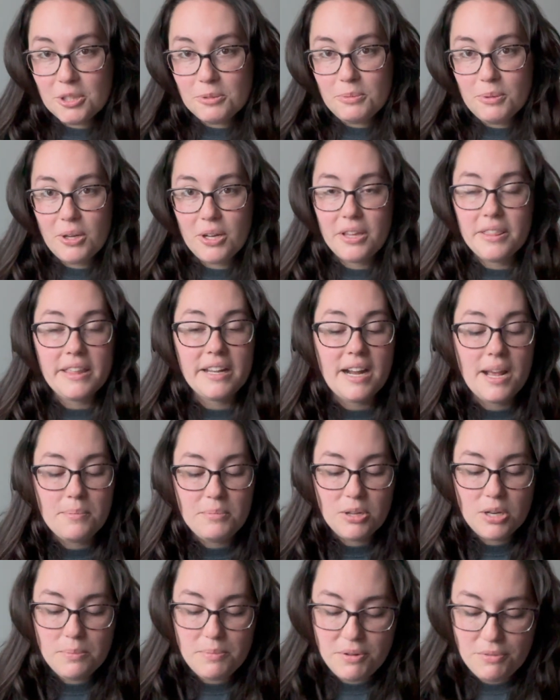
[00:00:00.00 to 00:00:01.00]
book that I'm
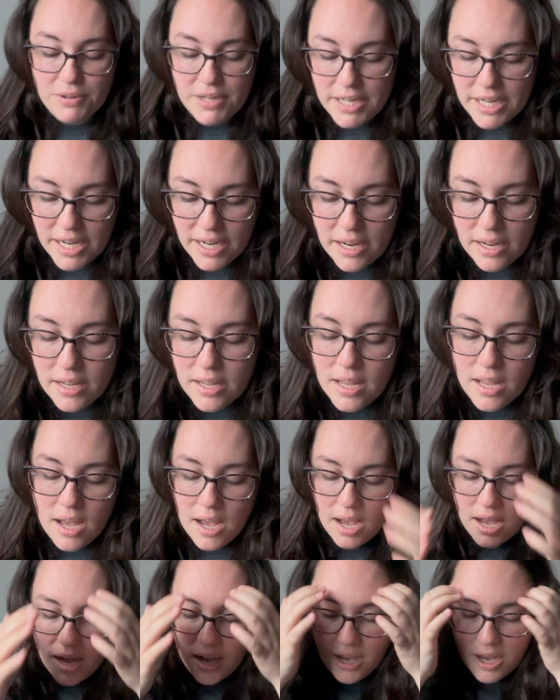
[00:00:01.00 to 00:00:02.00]
going to be reading.
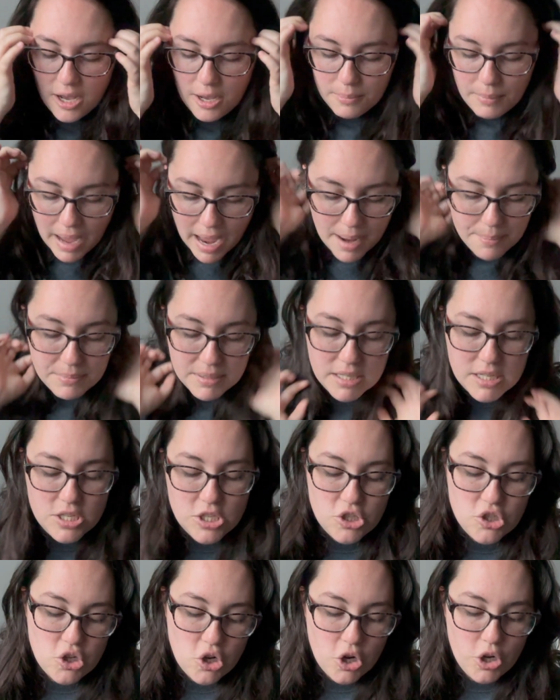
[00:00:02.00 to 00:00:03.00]
I'm going to
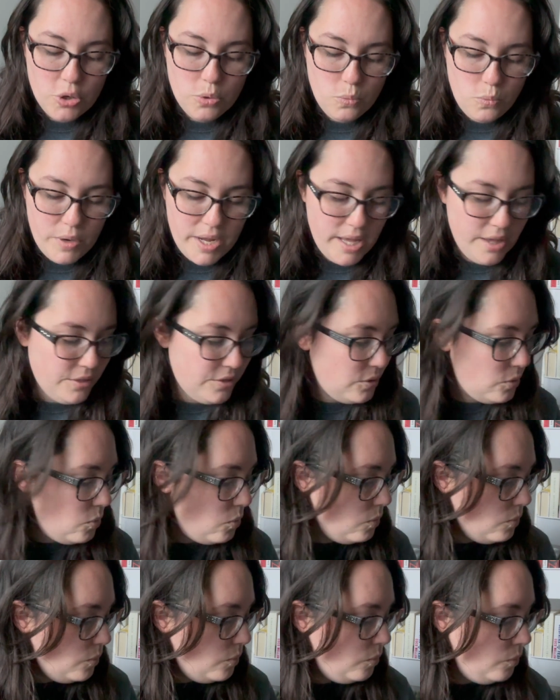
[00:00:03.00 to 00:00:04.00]
start with
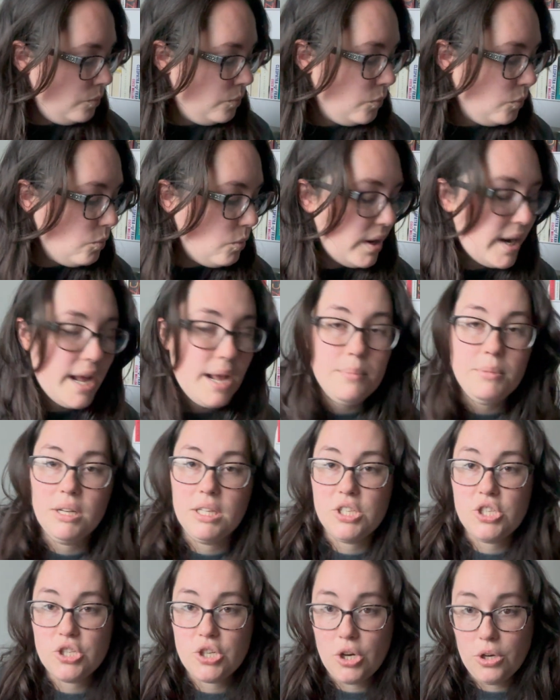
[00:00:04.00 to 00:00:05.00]

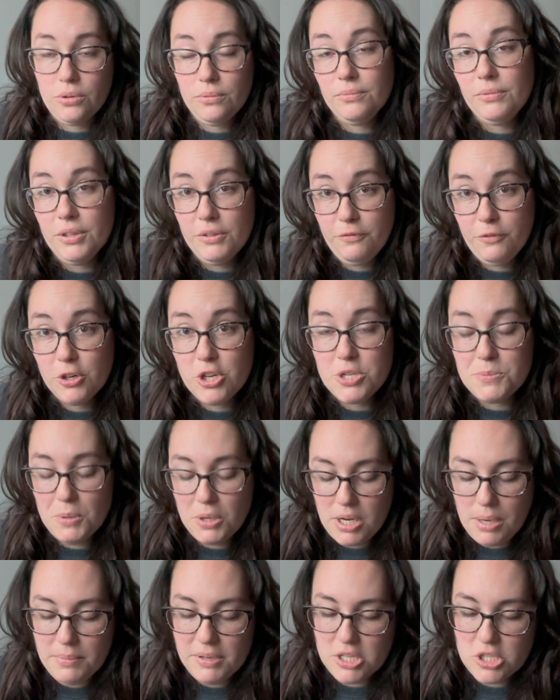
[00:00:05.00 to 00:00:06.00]
the first book
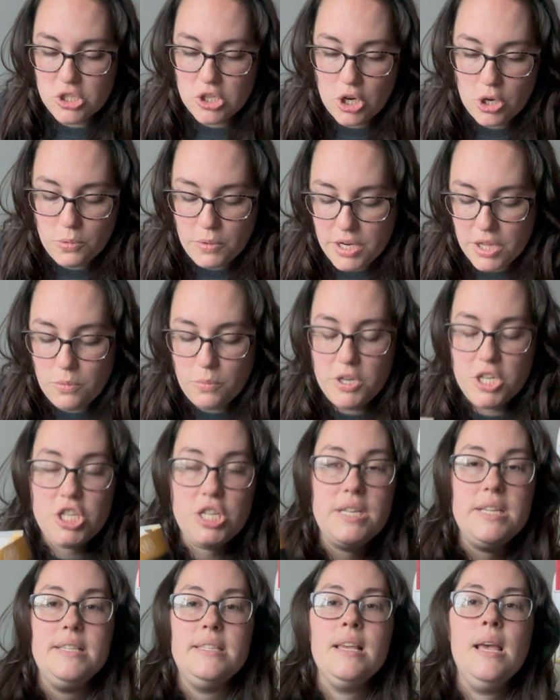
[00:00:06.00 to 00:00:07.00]
I'm going to start with, which
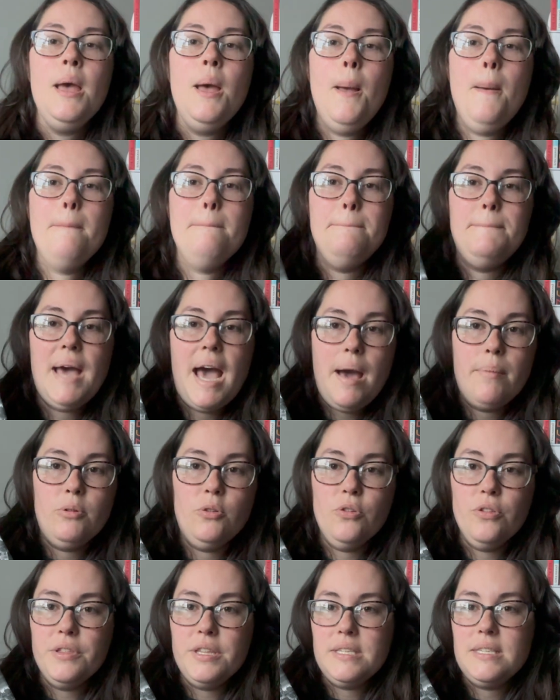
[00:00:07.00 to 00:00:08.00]
is
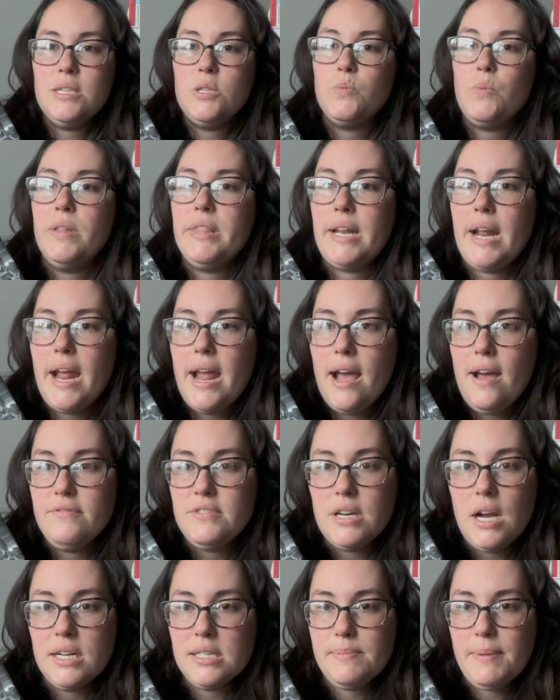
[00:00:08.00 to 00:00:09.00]
Babel. This is one that I have
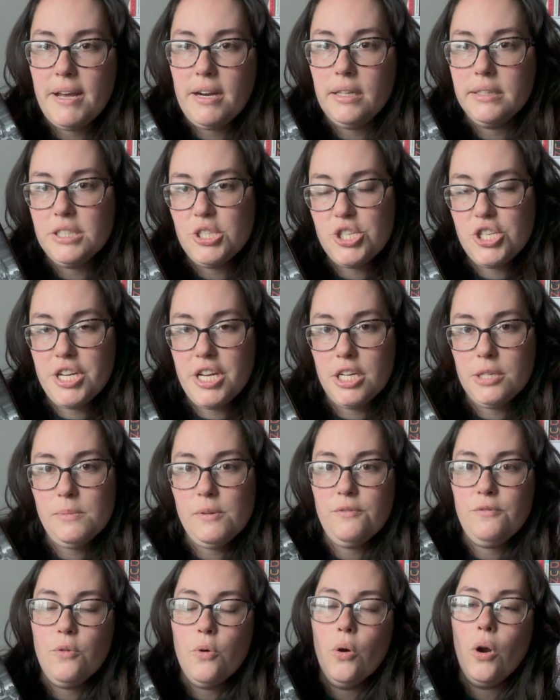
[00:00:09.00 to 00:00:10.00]
talked about on this channel
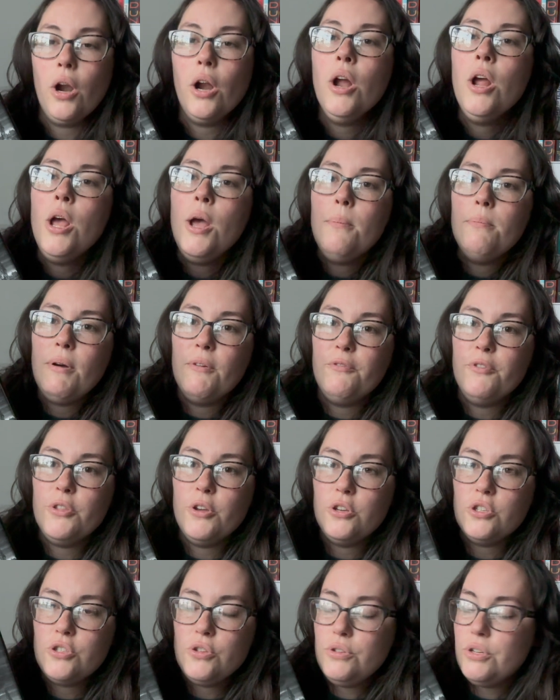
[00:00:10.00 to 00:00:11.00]
before, but for
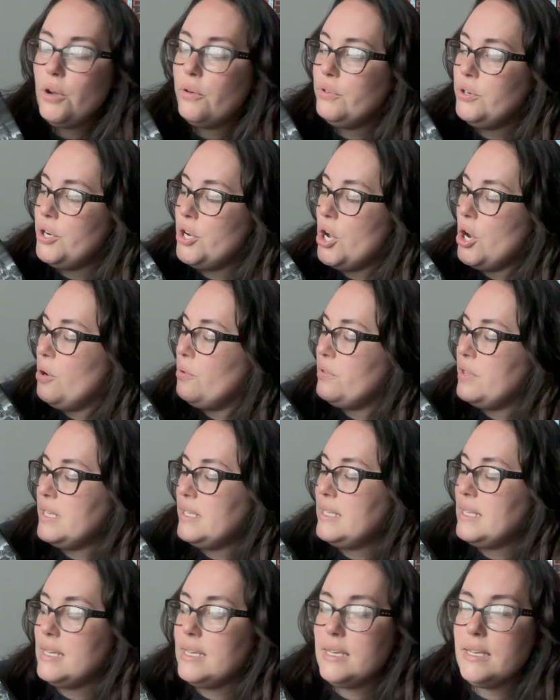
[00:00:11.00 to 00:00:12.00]
those who don't know,
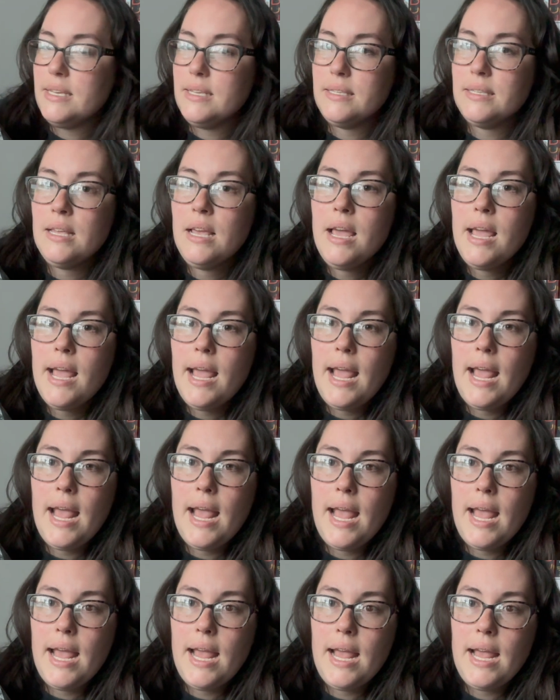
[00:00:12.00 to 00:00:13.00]
this is
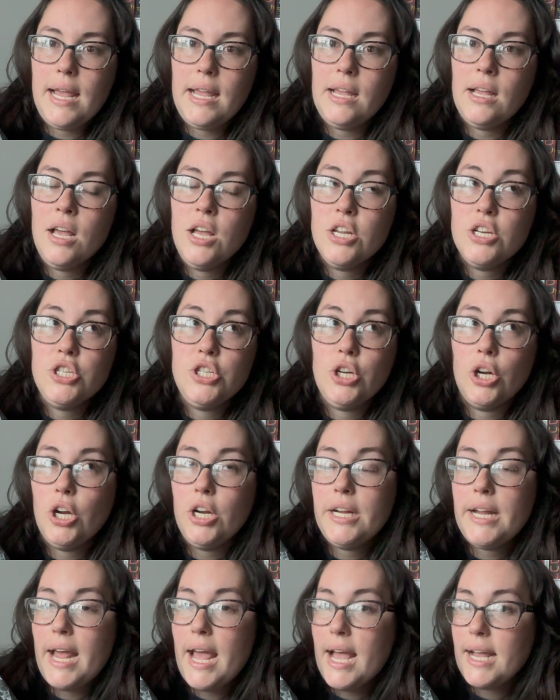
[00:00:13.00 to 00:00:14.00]
a
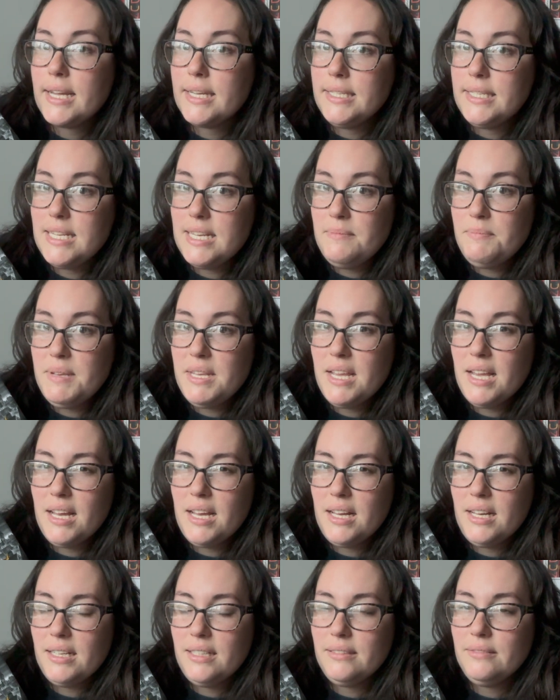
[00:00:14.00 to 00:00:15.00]
dark
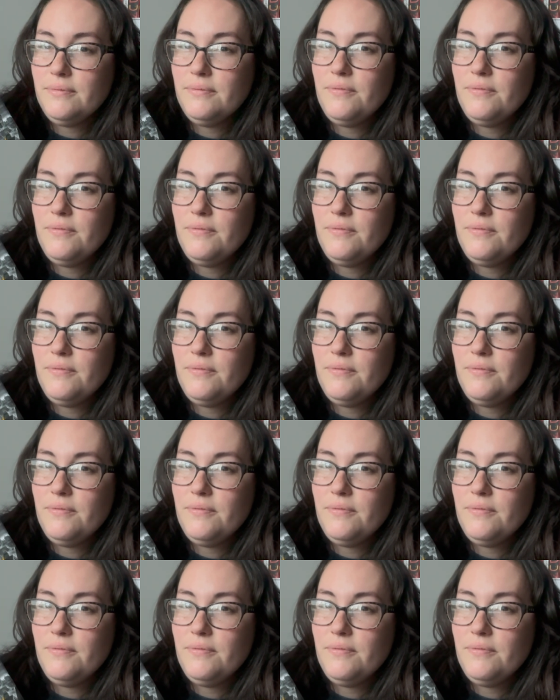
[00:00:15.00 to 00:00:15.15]
academia